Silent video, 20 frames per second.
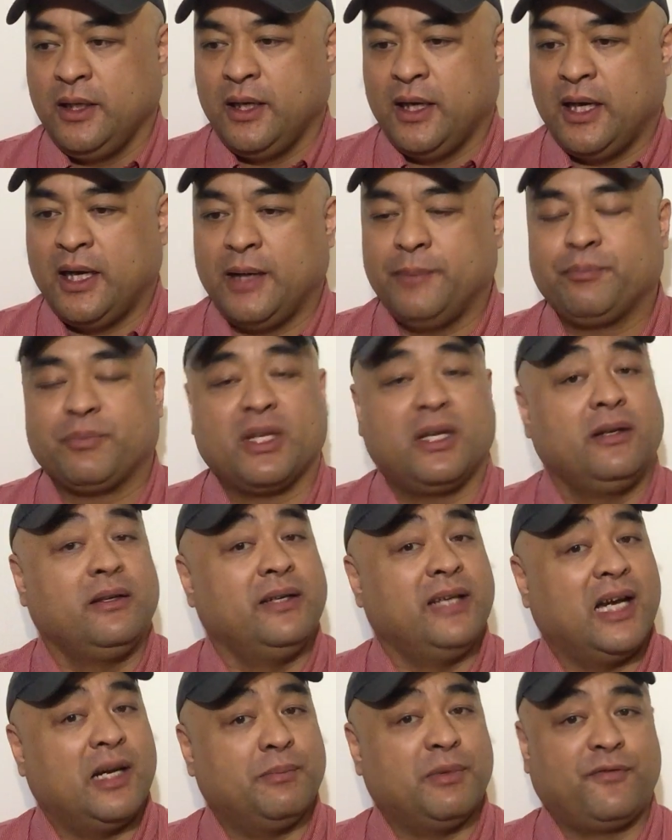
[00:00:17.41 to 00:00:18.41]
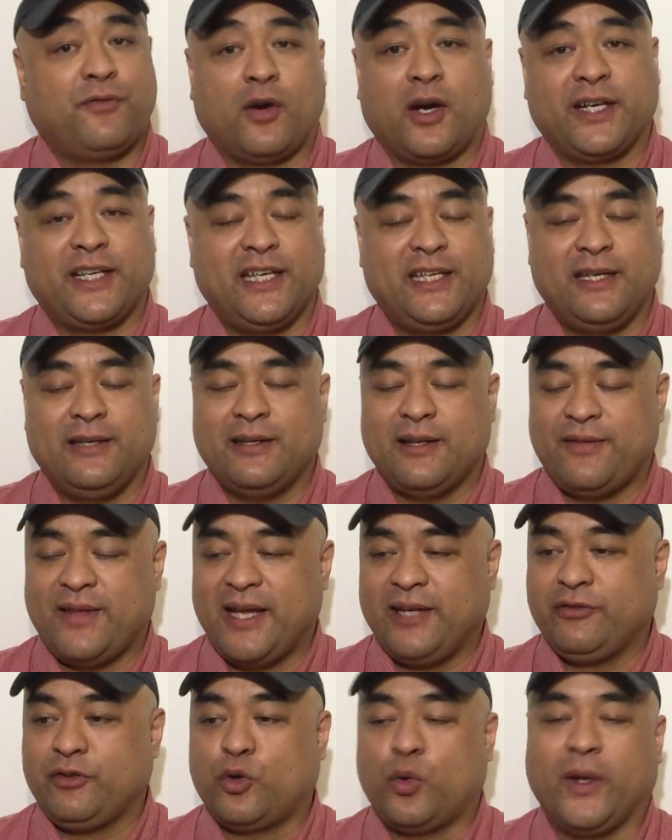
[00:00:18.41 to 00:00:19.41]
Uh, now, before I get into
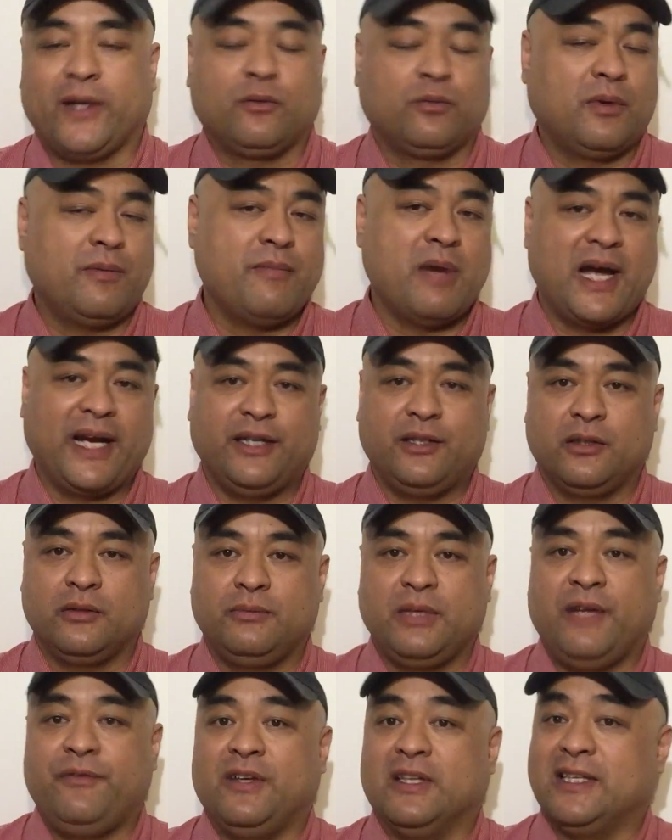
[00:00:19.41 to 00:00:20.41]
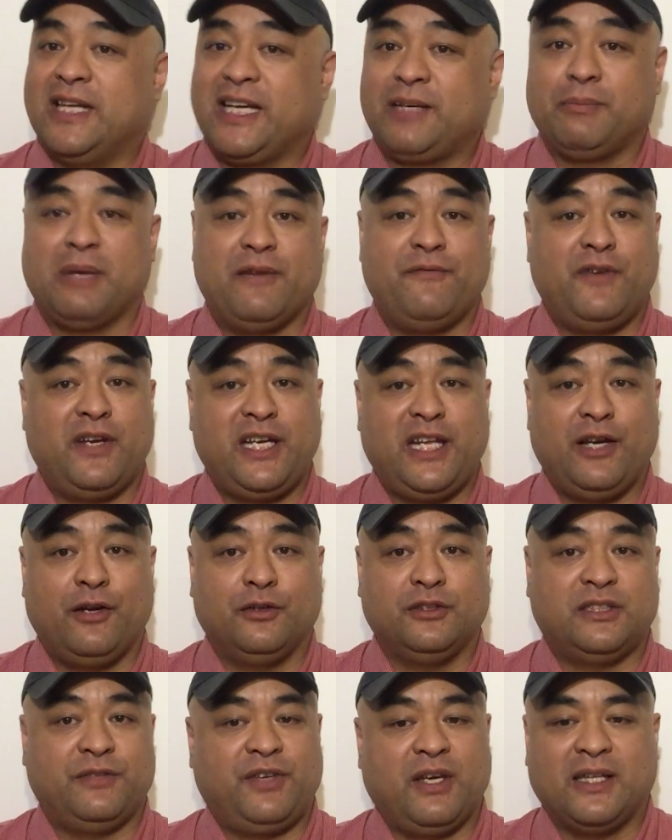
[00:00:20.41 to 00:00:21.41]
that, quick reminder if you like my
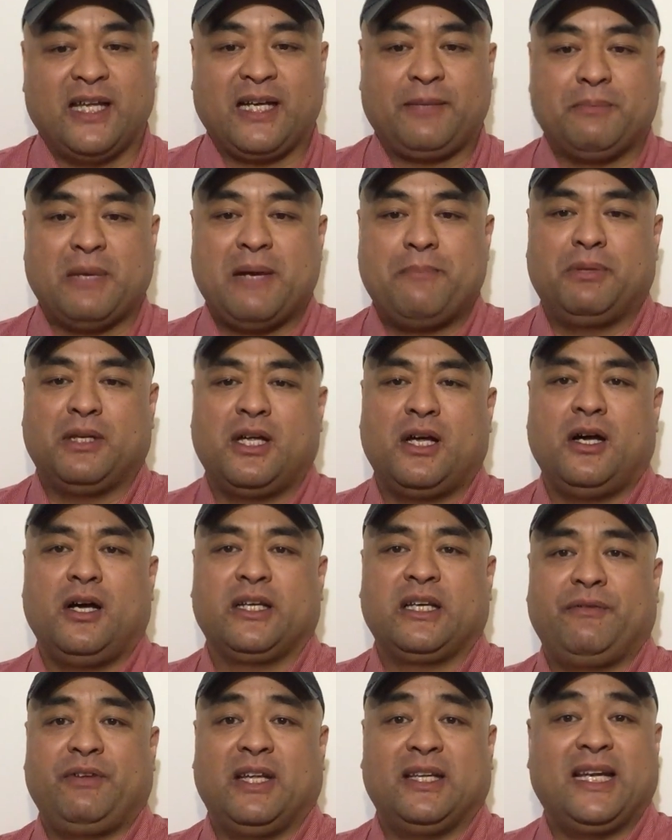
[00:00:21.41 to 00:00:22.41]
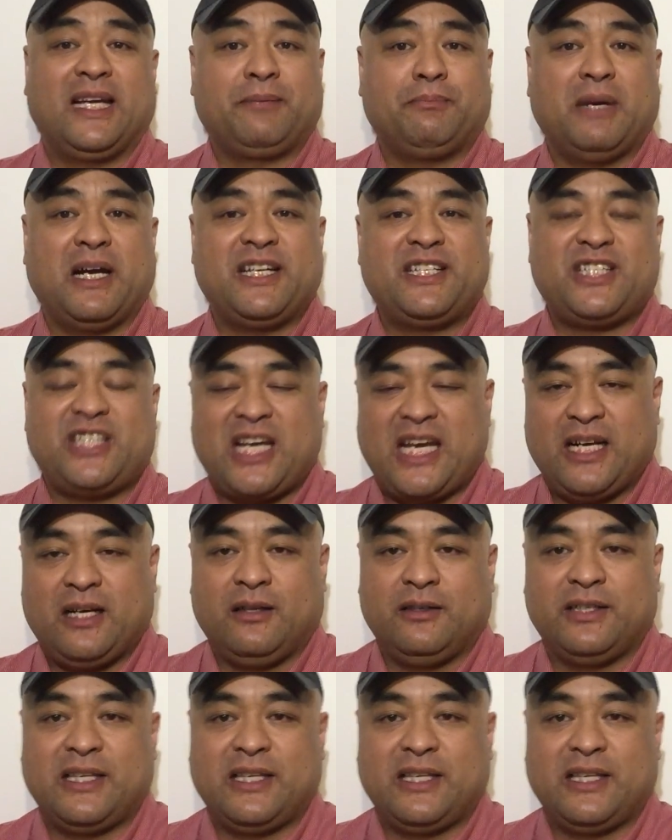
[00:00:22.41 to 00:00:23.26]
videos, if you like my blog, if you like my channel,